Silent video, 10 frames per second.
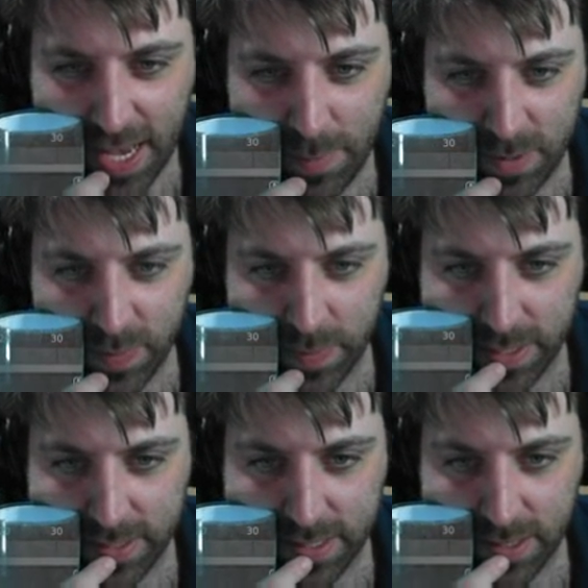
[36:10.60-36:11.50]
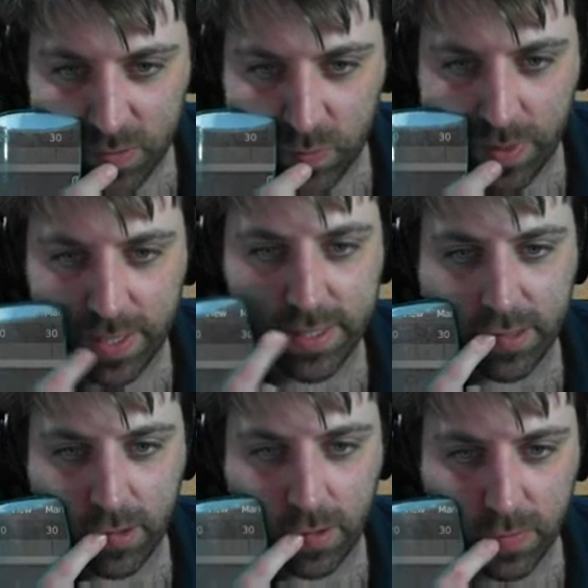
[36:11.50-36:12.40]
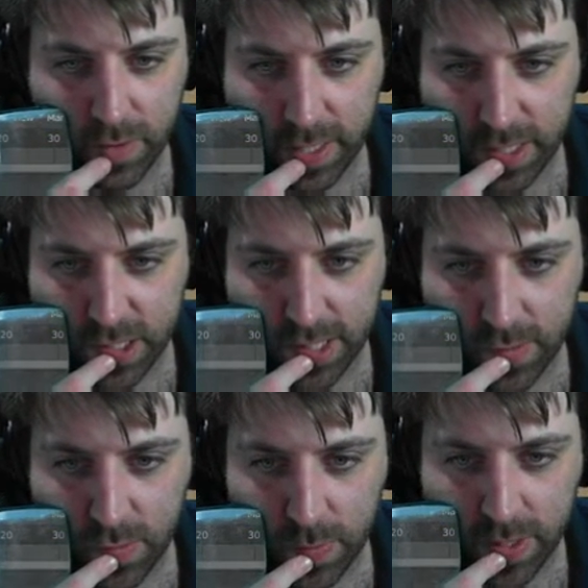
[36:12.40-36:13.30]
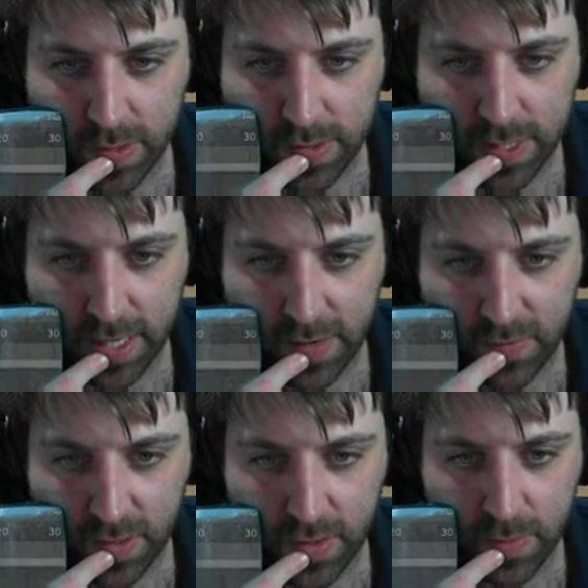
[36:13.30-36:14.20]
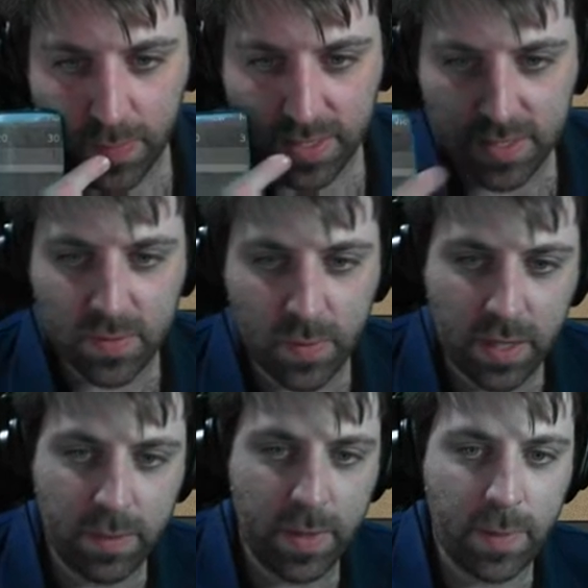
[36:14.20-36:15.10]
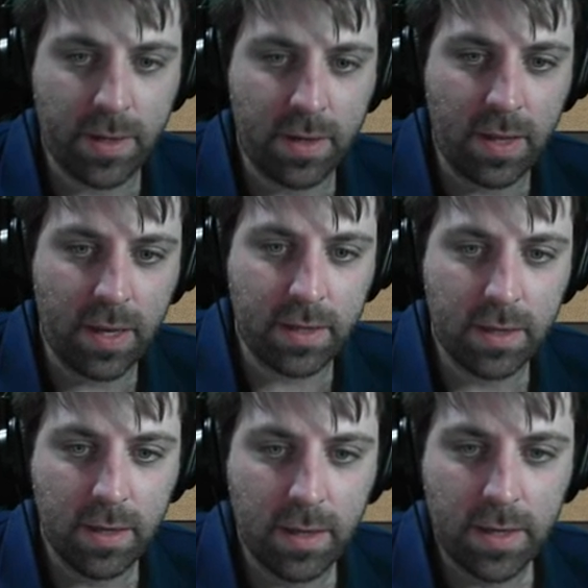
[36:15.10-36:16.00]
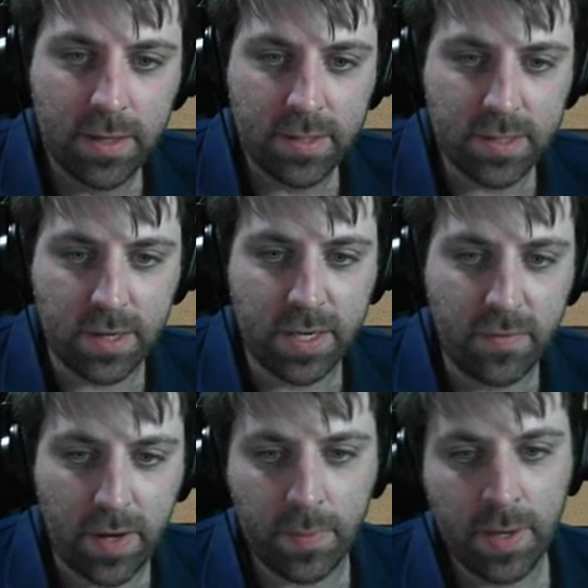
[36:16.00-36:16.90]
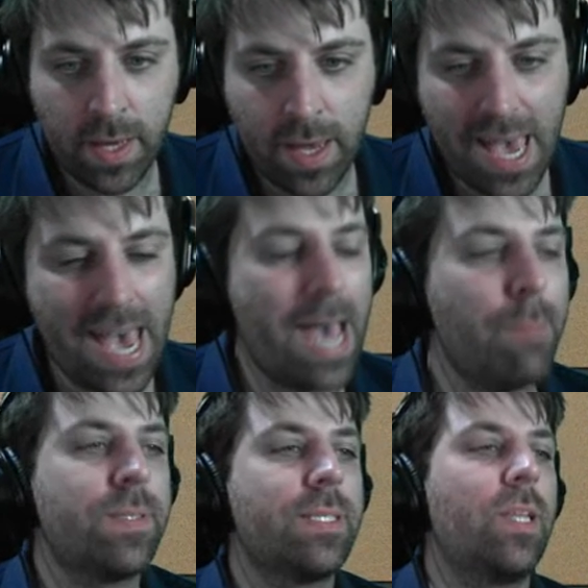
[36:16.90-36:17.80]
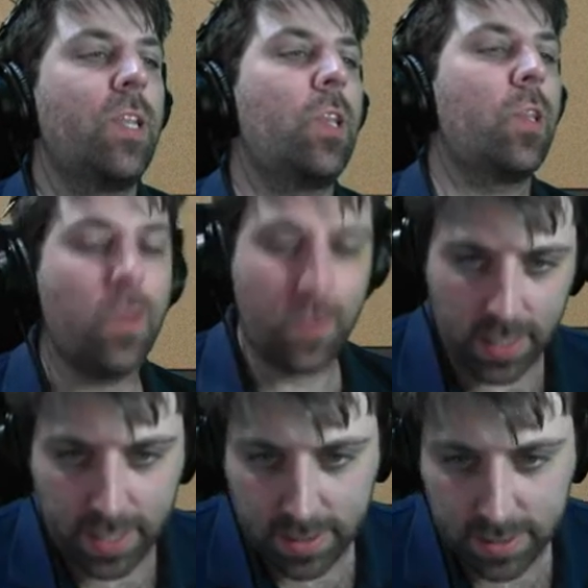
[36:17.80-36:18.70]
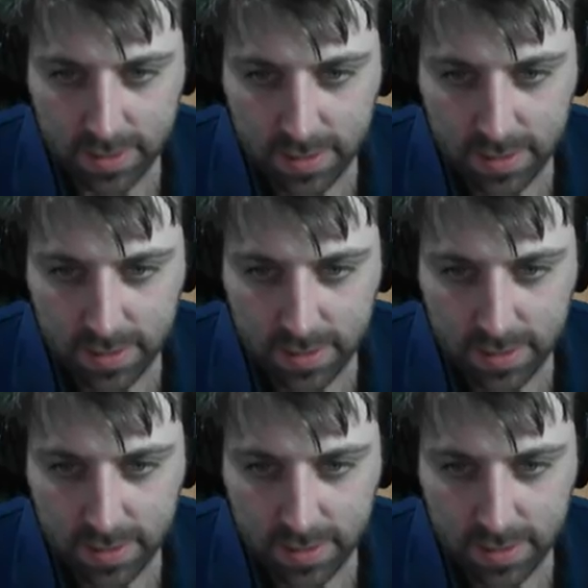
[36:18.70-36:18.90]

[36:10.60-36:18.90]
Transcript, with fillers: uh, most people get discouraged with Blender or 3D in general because they haven't learned the basics of modeling, mapping, and lighting. Just don't give up. Absolutely.